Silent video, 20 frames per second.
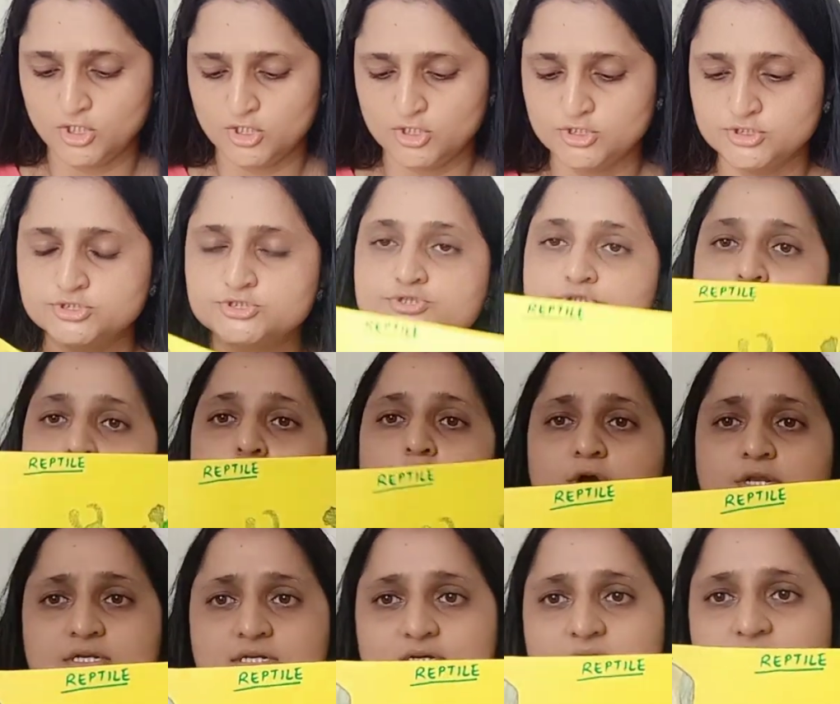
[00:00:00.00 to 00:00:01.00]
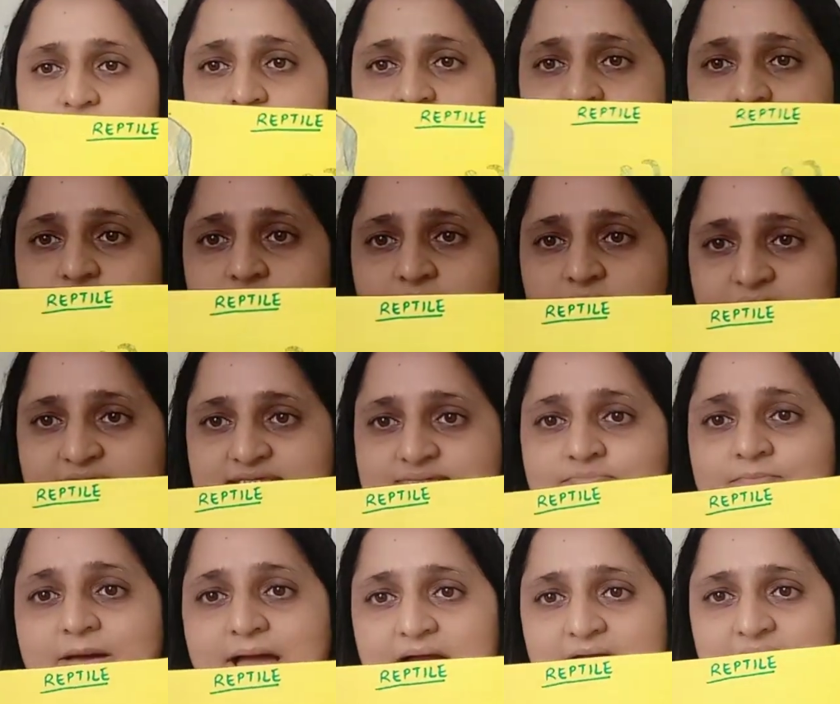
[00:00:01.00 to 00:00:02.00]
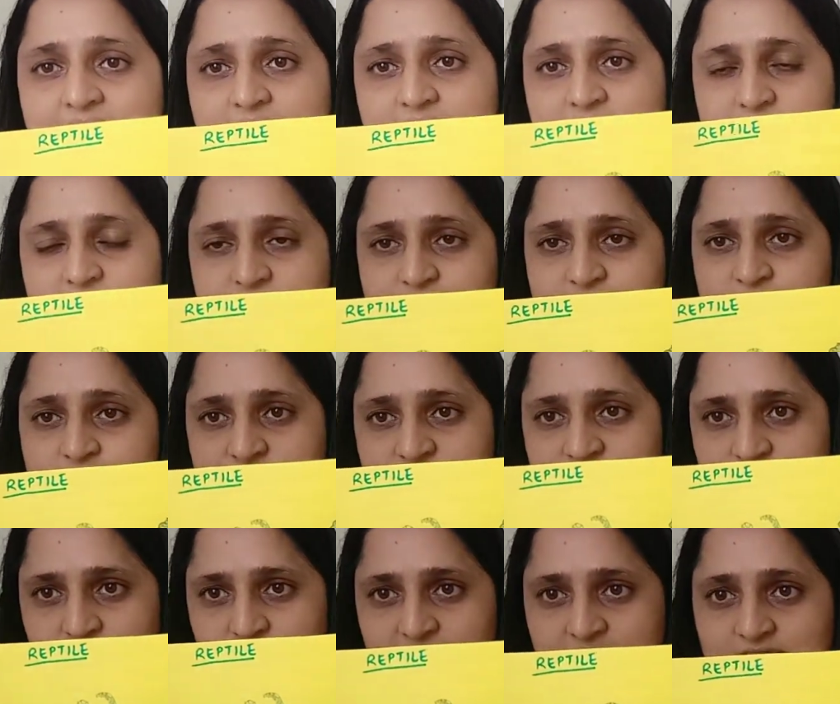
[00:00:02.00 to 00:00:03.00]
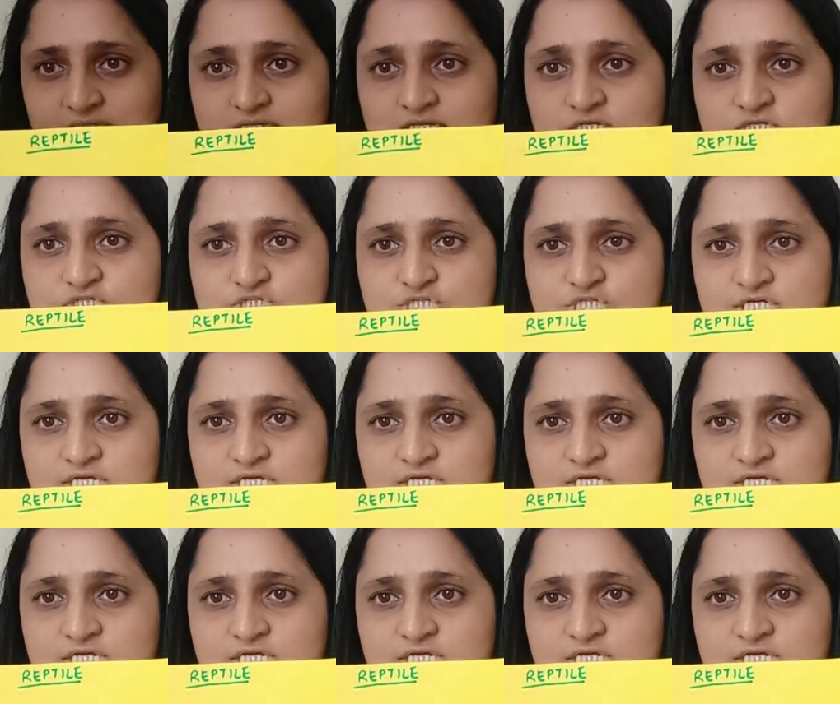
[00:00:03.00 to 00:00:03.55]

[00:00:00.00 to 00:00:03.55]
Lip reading: drawn like beach,